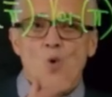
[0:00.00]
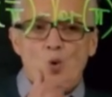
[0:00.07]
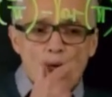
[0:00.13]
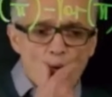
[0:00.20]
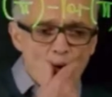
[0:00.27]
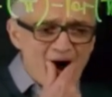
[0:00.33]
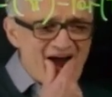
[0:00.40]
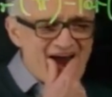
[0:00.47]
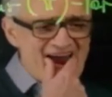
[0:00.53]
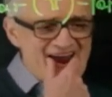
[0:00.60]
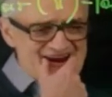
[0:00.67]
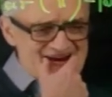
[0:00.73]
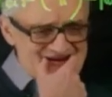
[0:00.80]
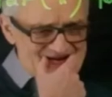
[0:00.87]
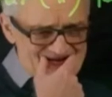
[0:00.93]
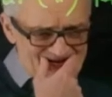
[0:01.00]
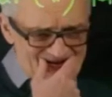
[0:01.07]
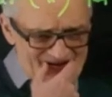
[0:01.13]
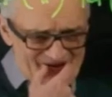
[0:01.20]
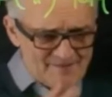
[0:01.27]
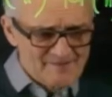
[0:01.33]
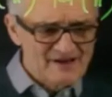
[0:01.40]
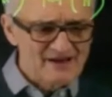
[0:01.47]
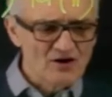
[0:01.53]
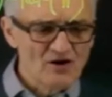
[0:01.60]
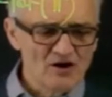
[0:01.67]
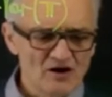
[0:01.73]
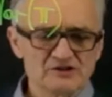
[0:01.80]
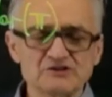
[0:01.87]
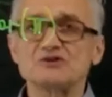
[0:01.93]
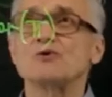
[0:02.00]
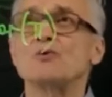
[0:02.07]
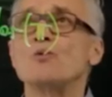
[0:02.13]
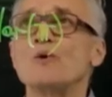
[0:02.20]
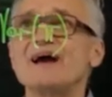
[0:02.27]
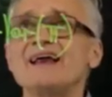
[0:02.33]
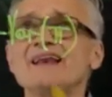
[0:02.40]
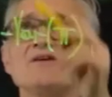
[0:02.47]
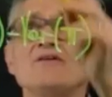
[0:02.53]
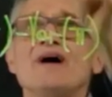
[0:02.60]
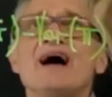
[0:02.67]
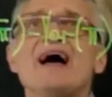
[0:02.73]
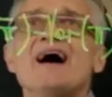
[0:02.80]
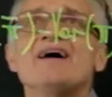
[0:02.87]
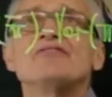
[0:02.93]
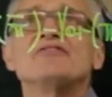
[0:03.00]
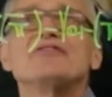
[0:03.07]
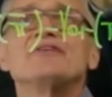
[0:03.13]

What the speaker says: Why? Because when you have,